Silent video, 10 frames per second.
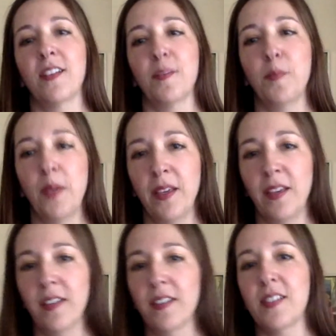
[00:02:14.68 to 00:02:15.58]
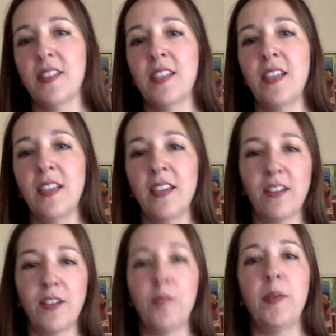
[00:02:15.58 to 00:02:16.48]
B, C
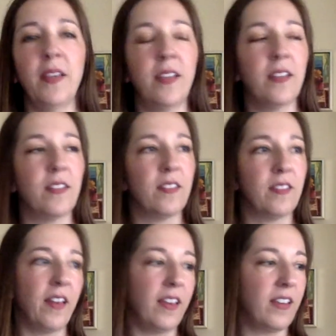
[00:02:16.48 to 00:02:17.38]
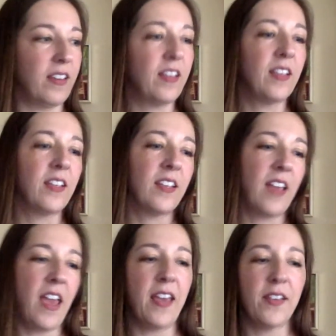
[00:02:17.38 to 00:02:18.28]
could be like
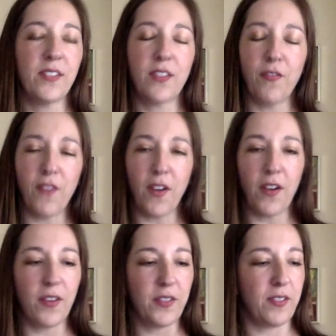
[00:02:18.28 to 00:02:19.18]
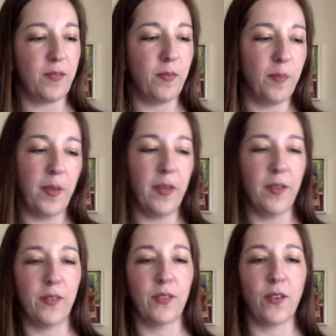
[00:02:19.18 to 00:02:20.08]
A is the verse, B
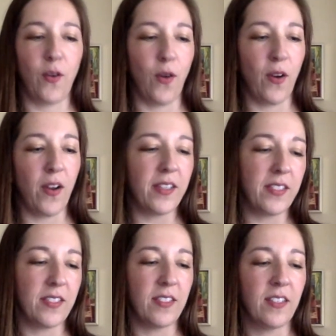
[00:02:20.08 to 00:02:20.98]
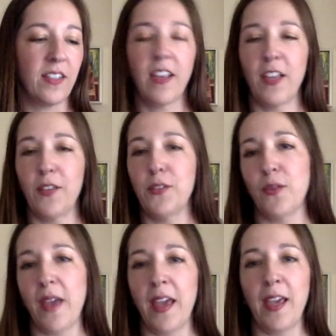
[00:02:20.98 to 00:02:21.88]
is the chorus, and you
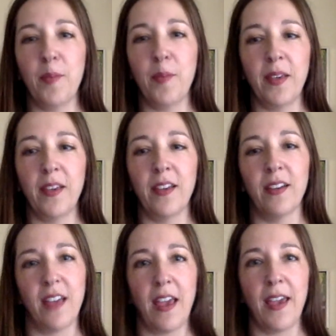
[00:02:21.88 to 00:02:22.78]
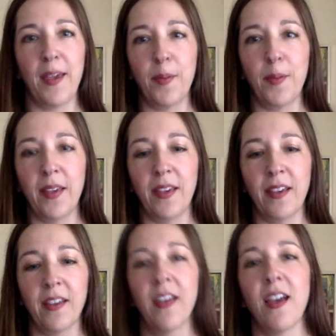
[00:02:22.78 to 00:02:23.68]
do A, B,
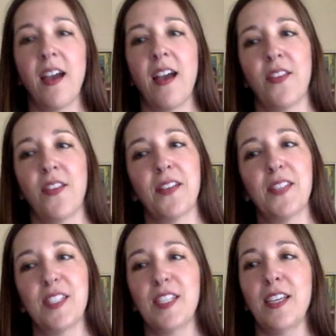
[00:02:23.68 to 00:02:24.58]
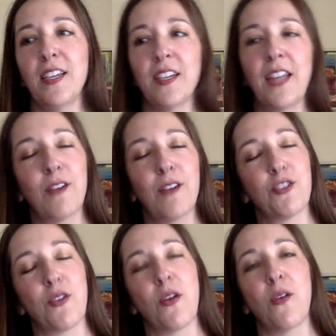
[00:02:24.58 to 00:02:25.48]
and then C, an
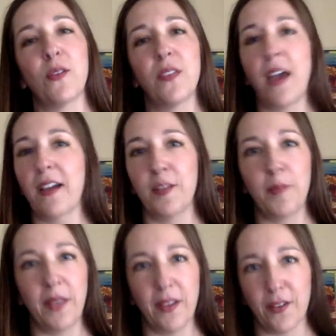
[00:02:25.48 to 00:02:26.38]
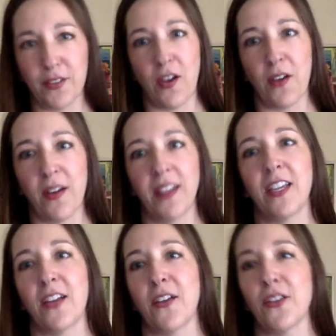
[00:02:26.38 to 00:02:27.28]
outro. That could be your song right
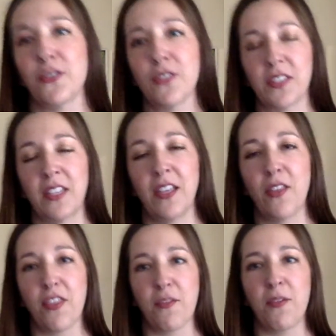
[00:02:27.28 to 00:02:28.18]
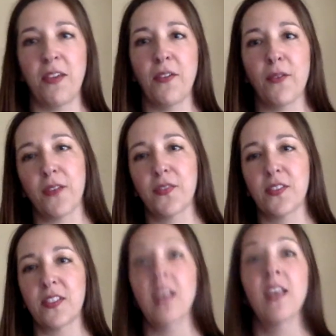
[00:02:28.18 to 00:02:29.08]
there, and you just need 3
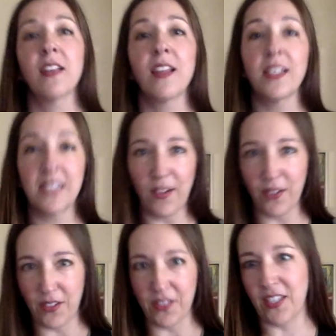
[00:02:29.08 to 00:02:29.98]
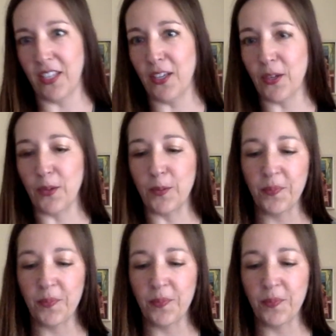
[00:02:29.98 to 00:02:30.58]
riffs that sound good to you.